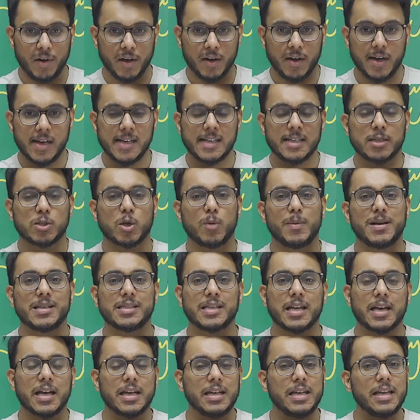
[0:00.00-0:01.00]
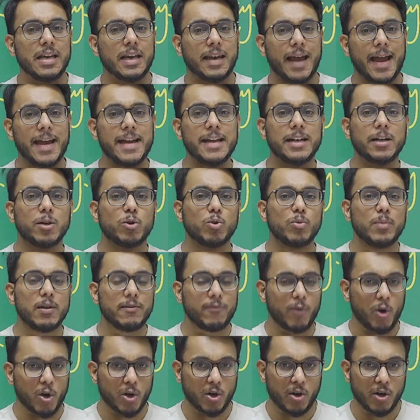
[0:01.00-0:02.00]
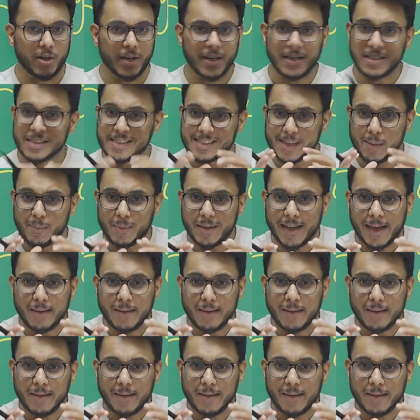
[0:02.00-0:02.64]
So basically, right to be forgotten sometimes